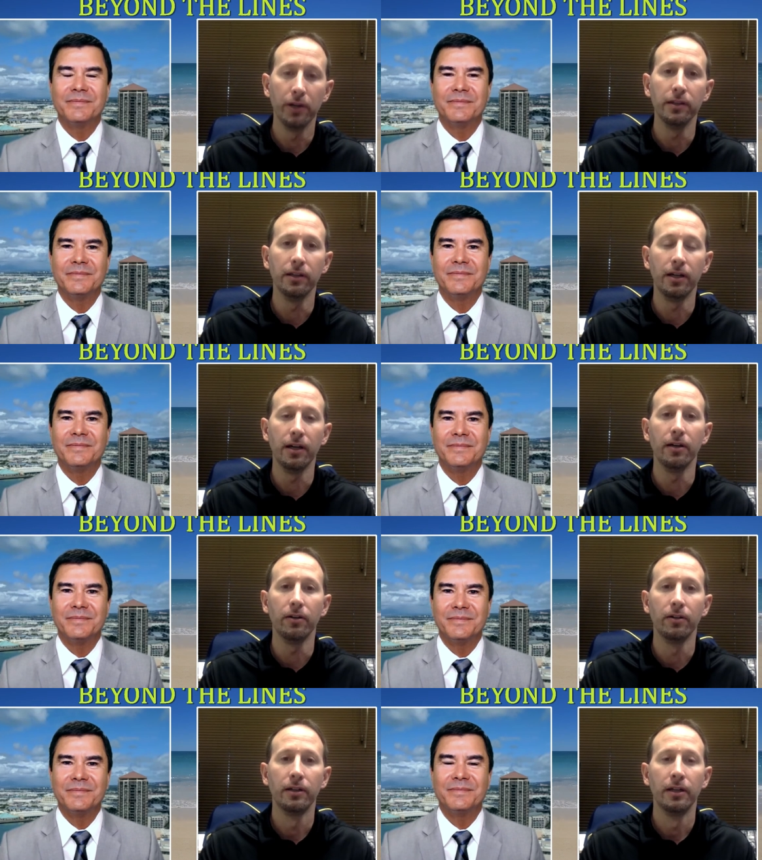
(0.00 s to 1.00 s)
Speaker 1: you uh,
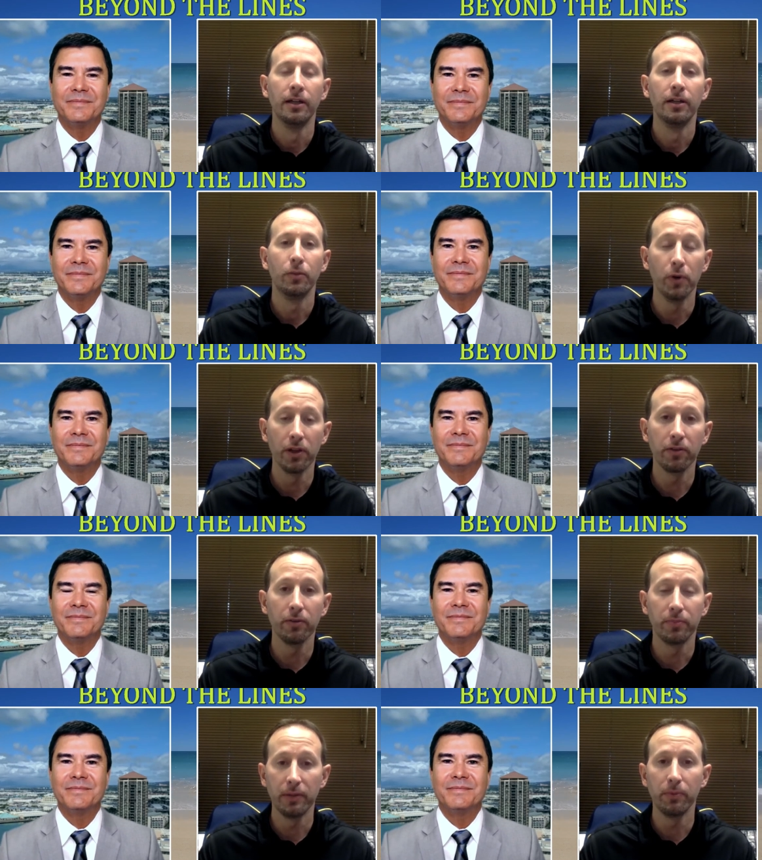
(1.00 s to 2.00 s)
with
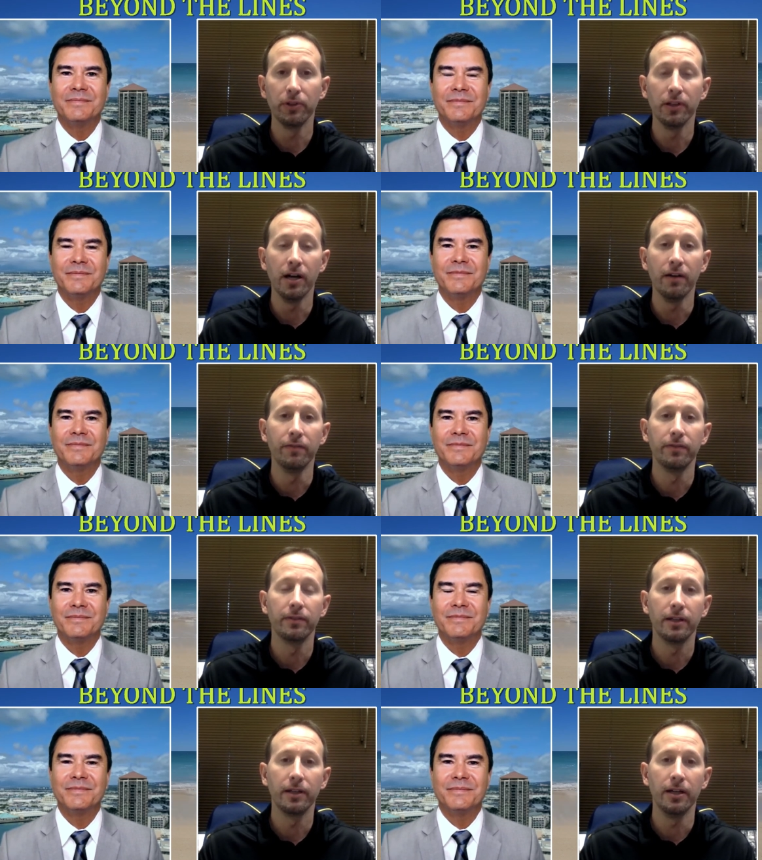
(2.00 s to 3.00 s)
people you love,
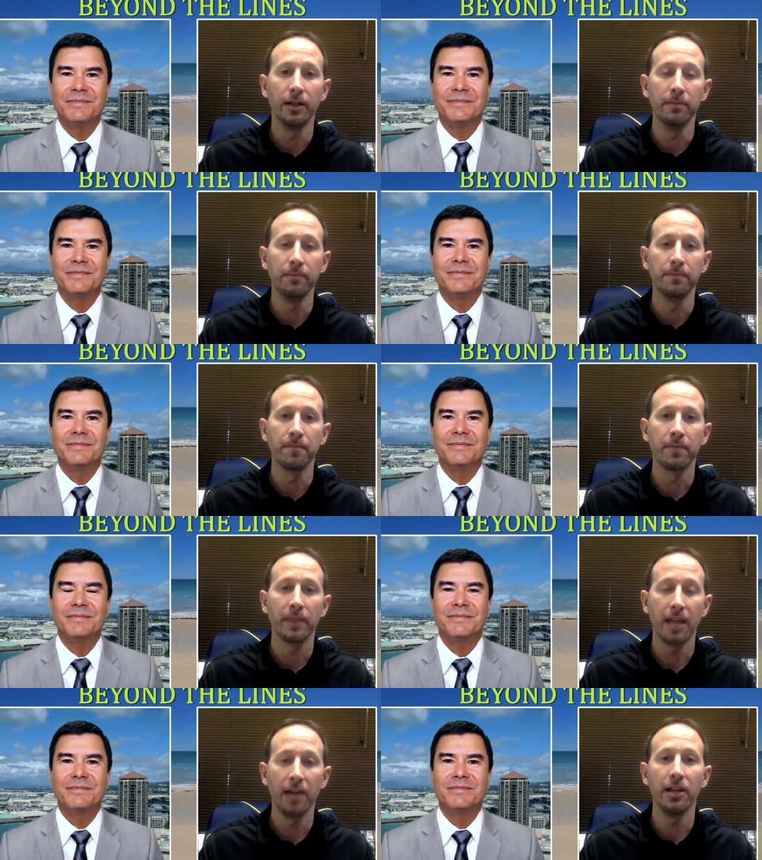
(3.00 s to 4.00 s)
um,
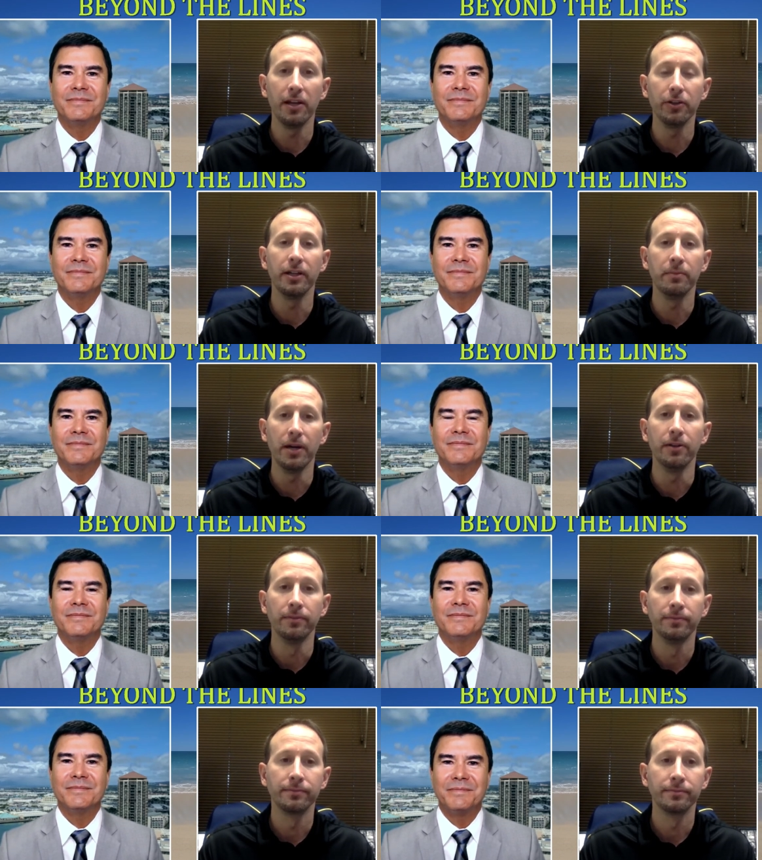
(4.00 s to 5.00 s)
and that you're getting better.
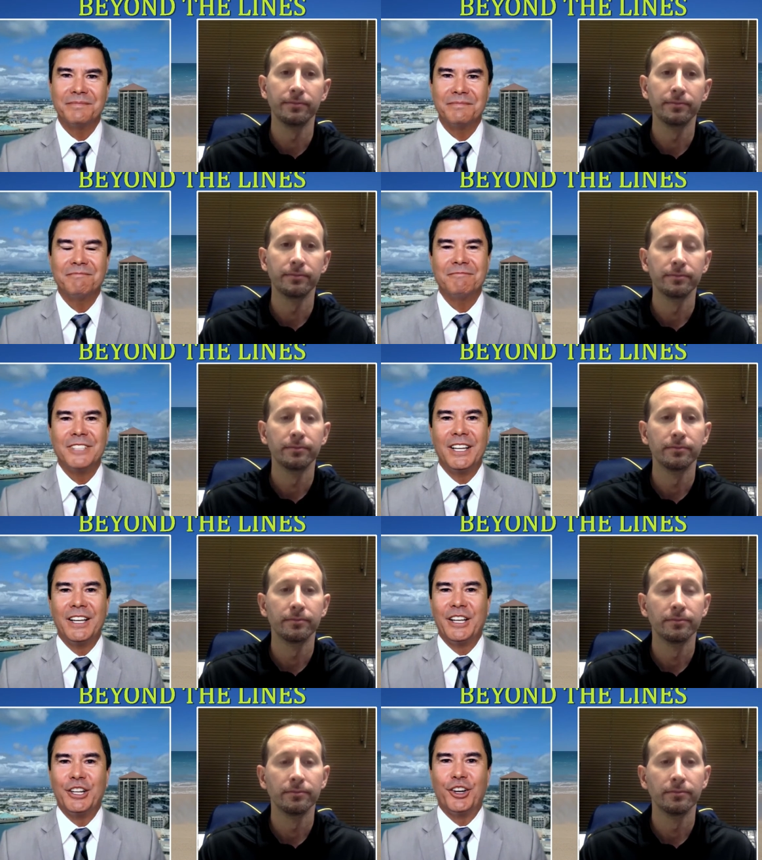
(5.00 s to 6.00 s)

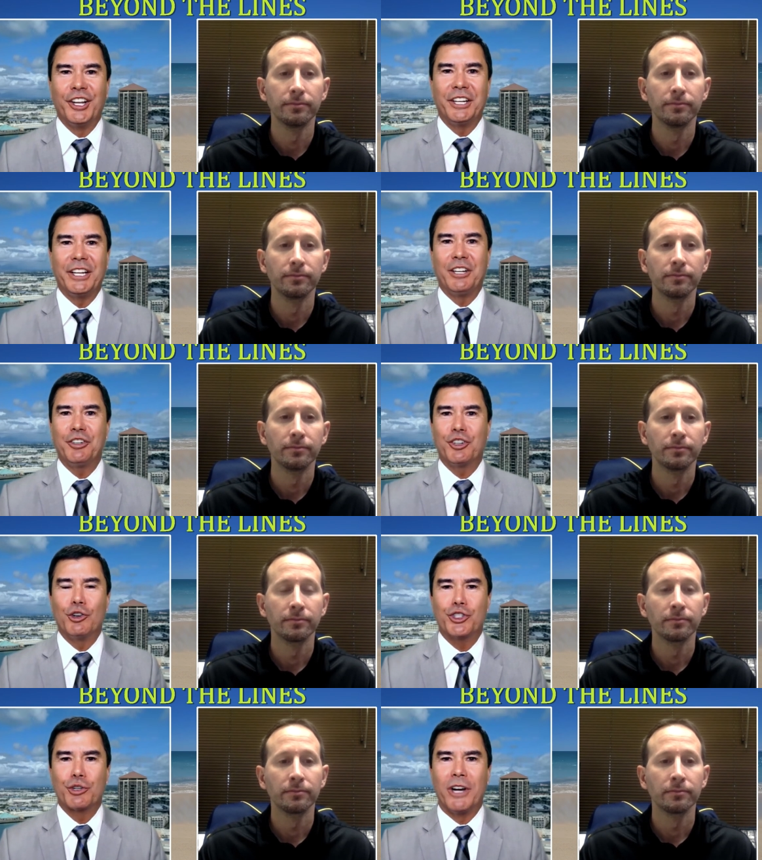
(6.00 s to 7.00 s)
Speaker 2: Oh, and, and
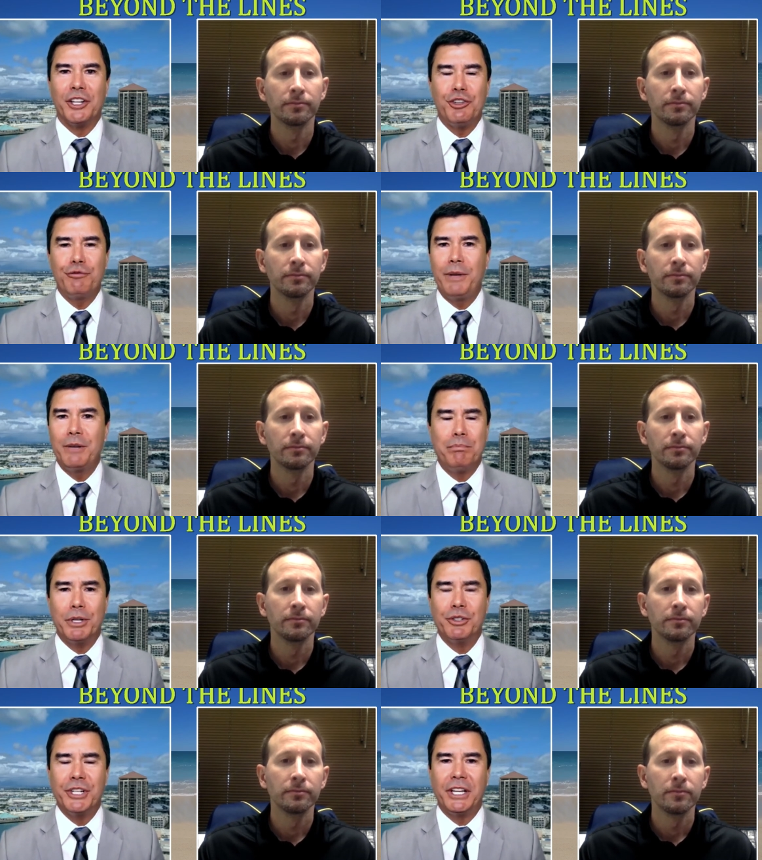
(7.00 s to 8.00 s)
Coach Eran, you've been
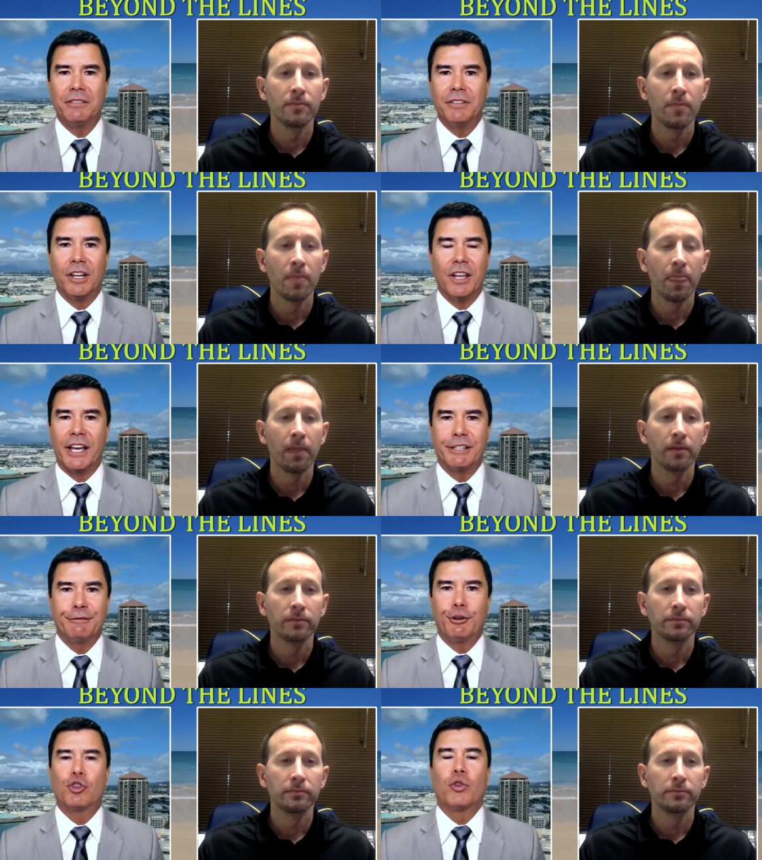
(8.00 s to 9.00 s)
building a lot of
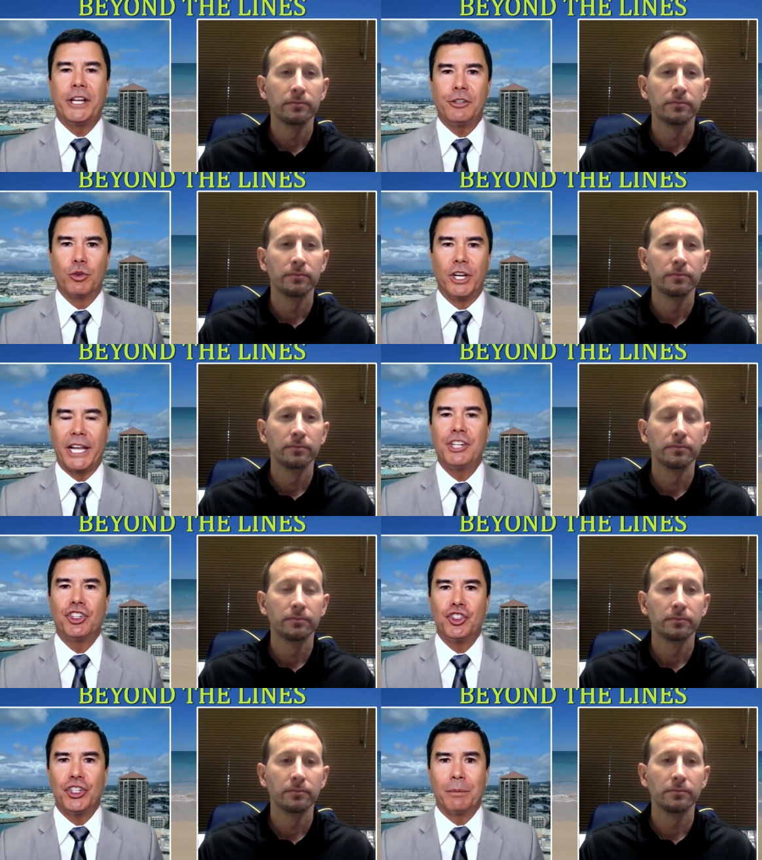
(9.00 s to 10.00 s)
great
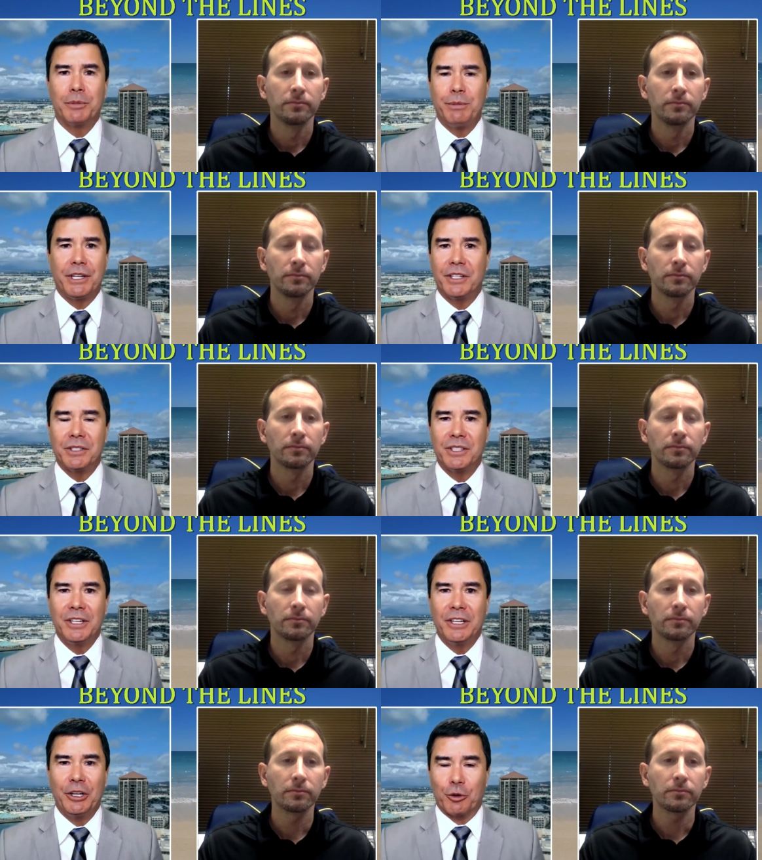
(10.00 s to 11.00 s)
relationships, because
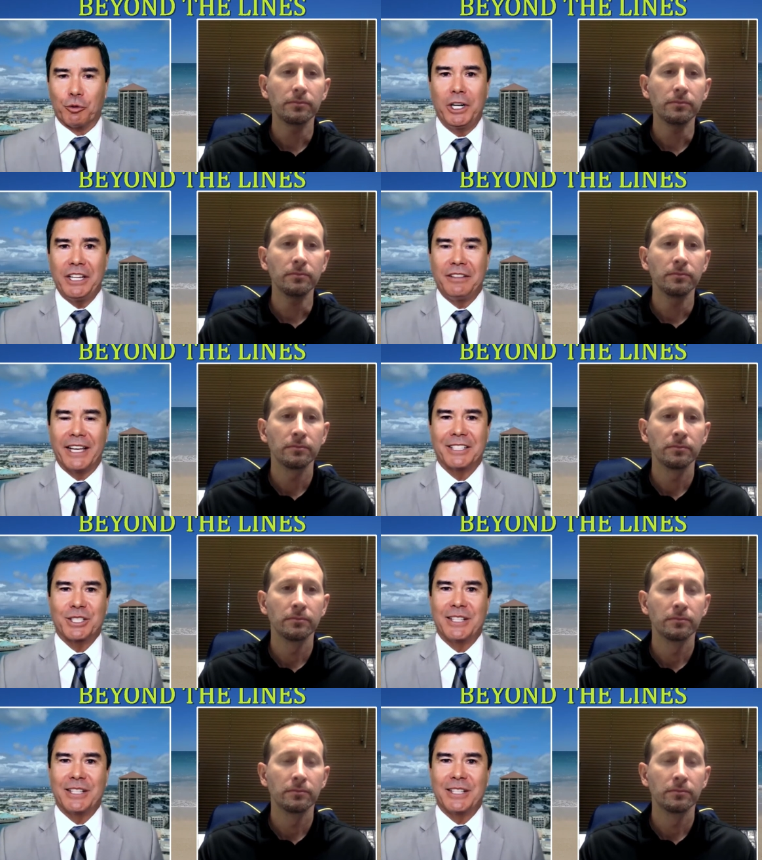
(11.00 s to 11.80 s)
really that's